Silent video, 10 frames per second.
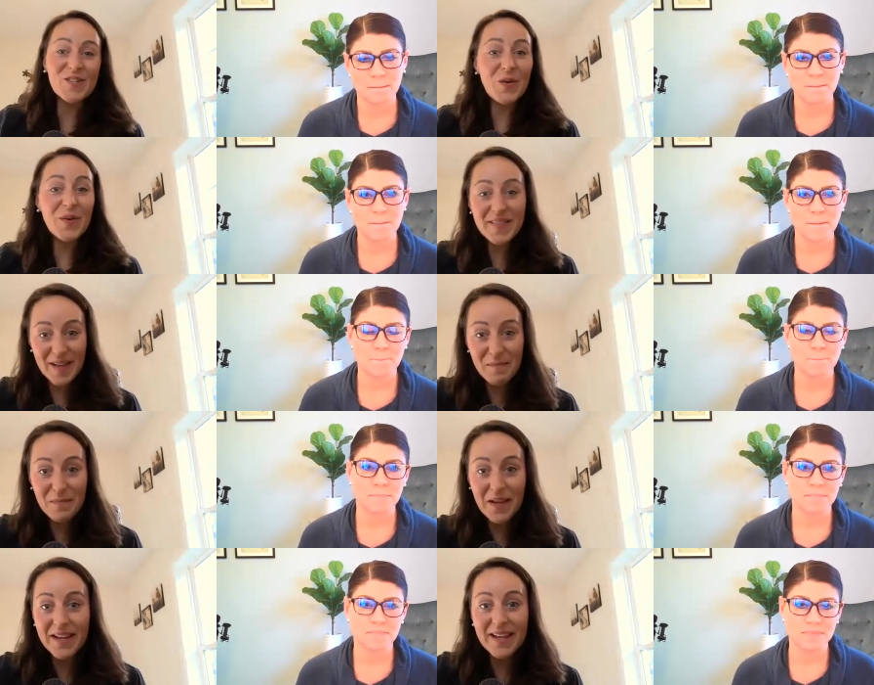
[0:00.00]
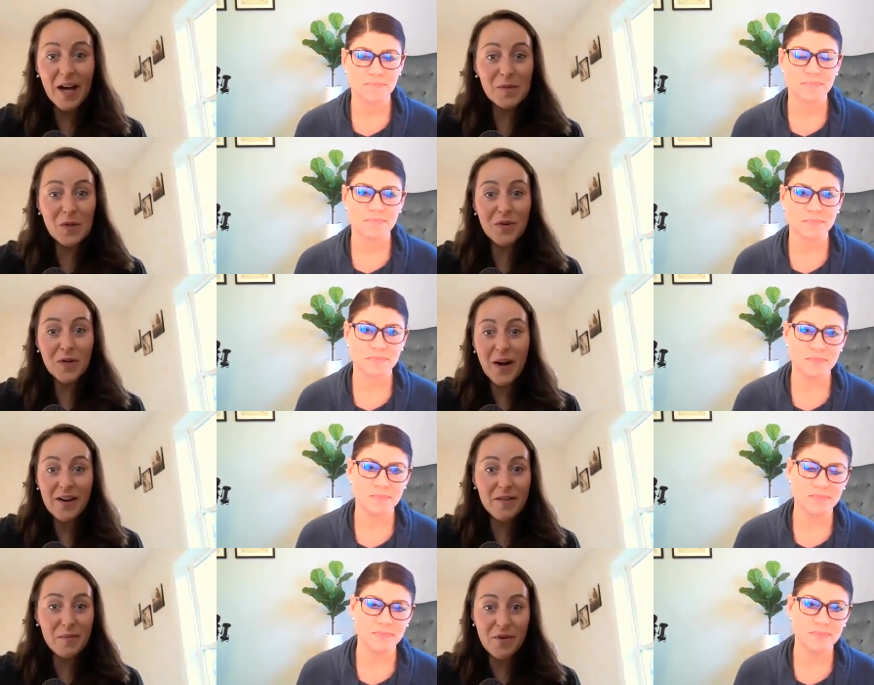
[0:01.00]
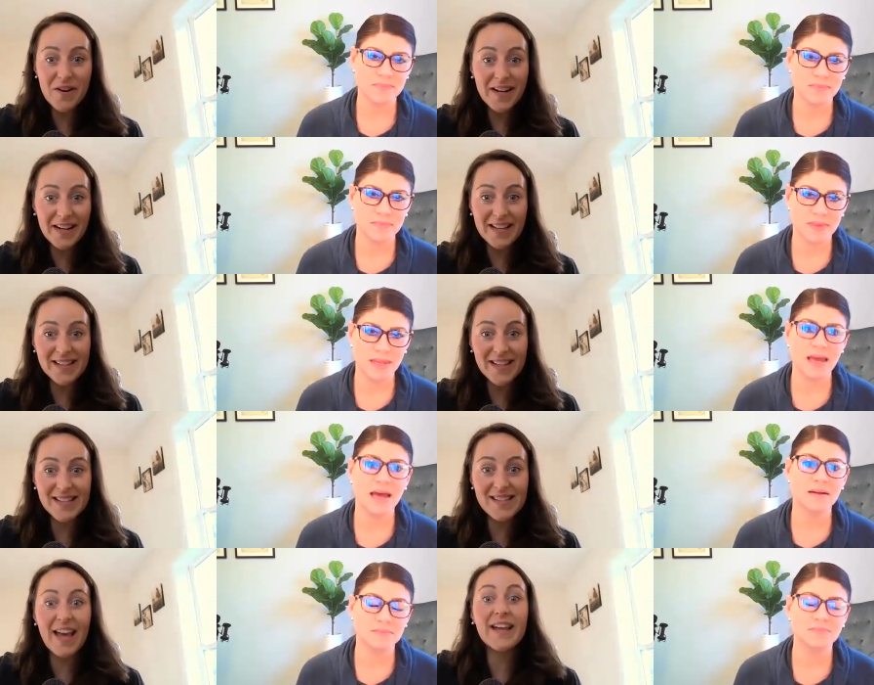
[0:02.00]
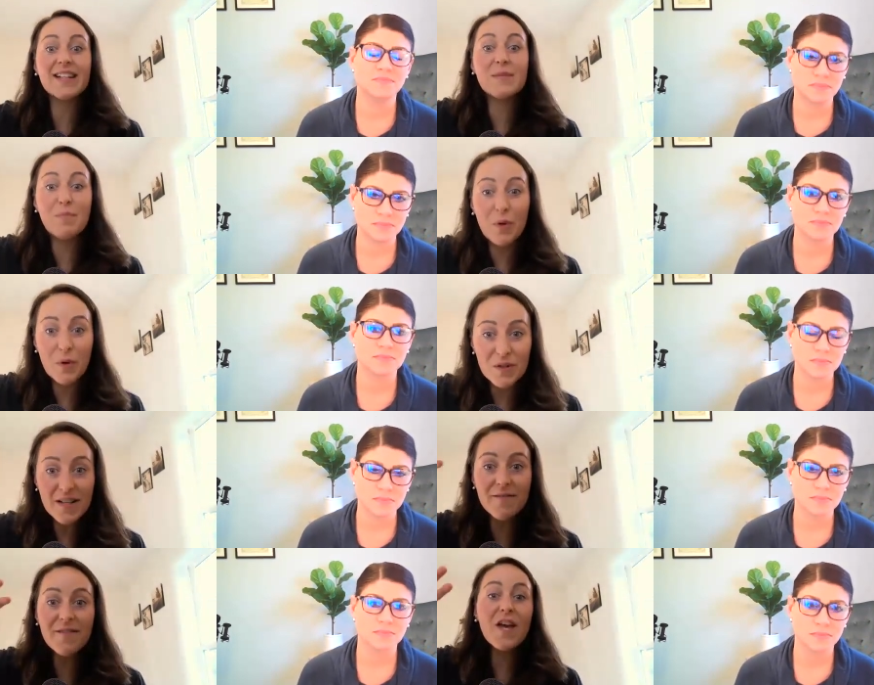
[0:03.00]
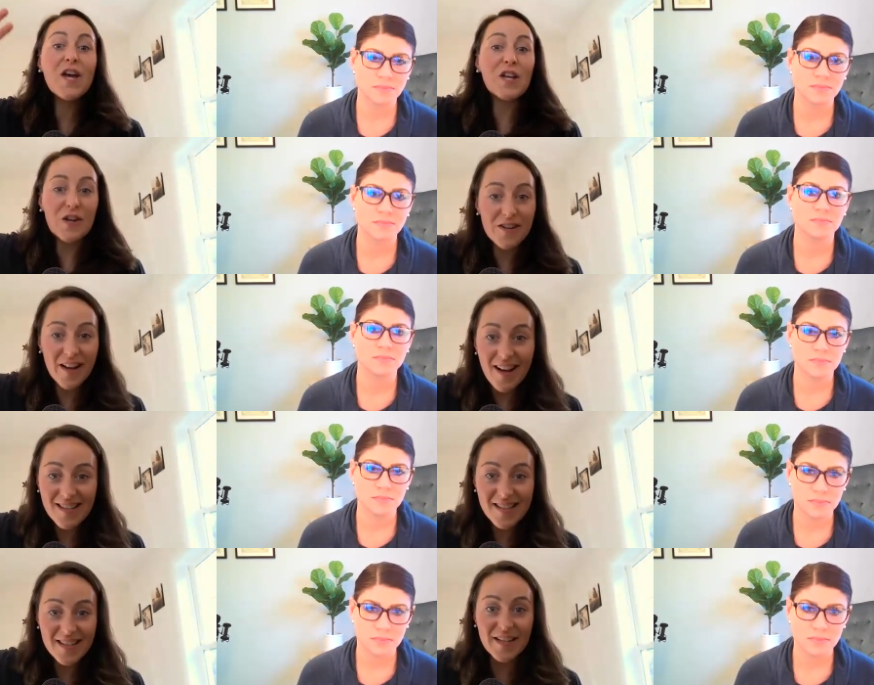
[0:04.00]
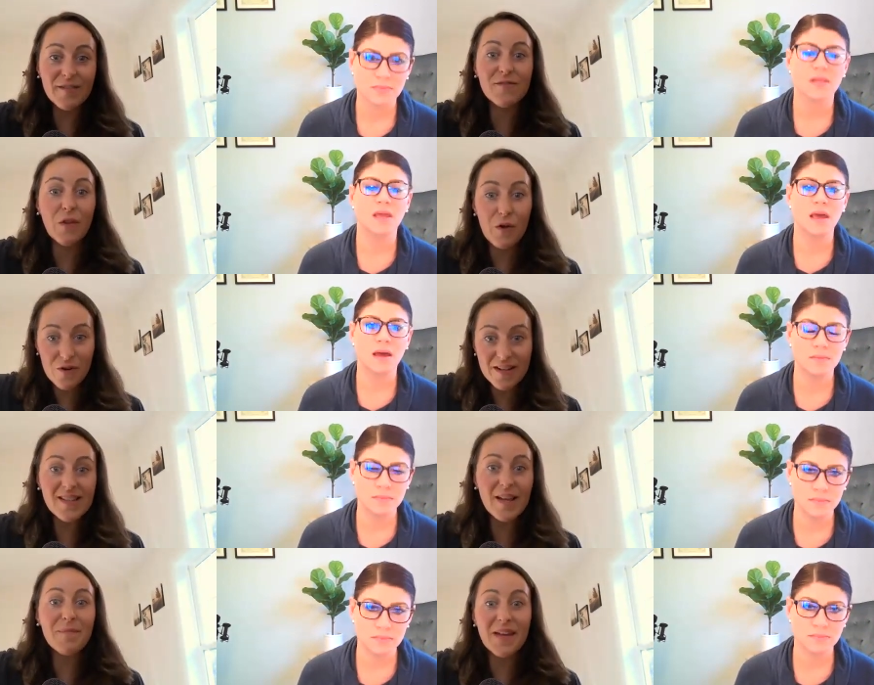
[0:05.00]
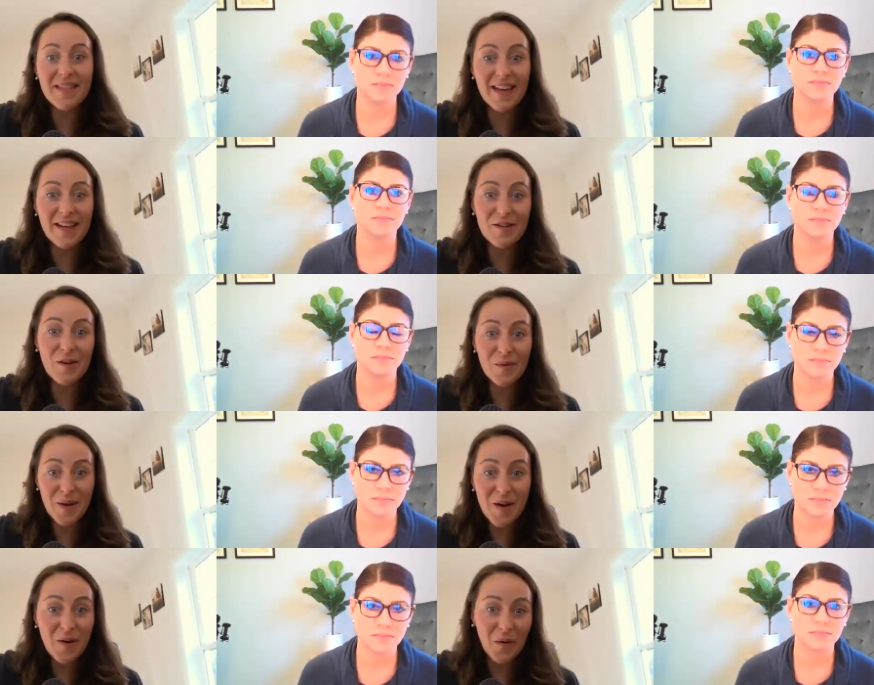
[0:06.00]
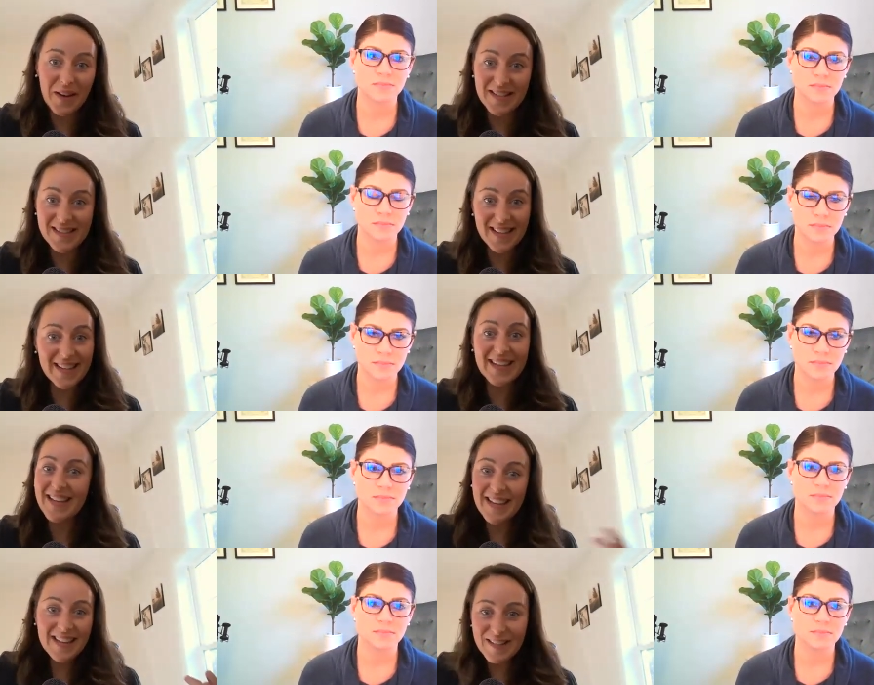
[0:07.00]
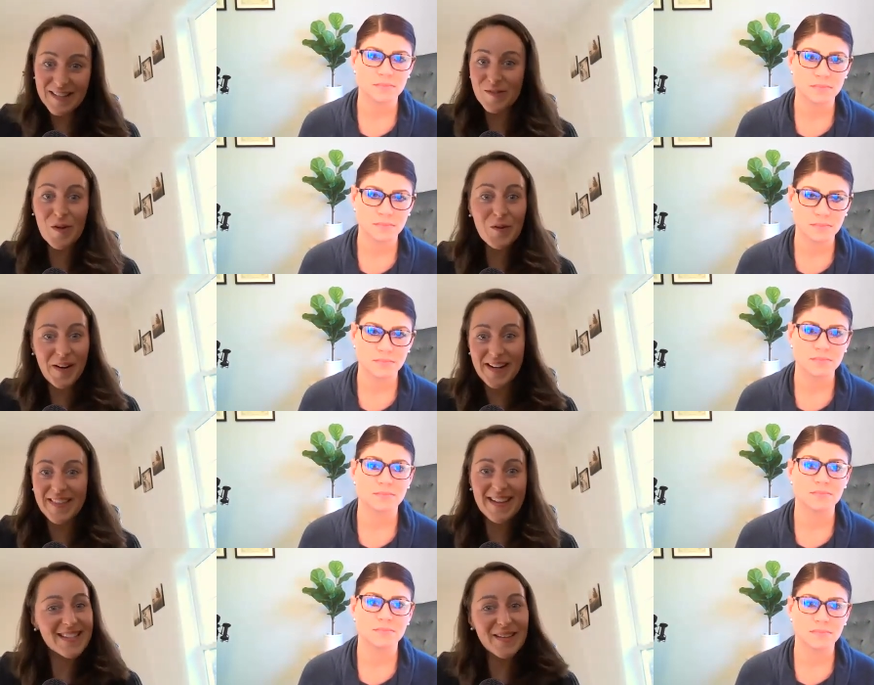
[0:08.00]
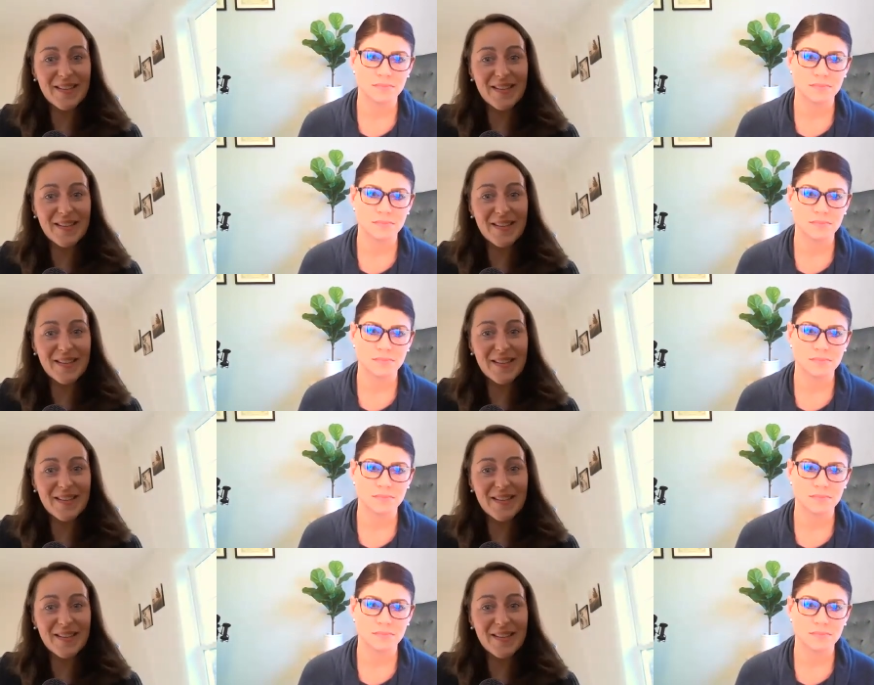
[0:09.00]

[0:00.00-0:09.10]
Speaker 1: showing that play helps you rewire the brain. And yeah. explorative curiosity of learning yeah. something mm-hmm. that you don't know. And it's like kids are so great at this.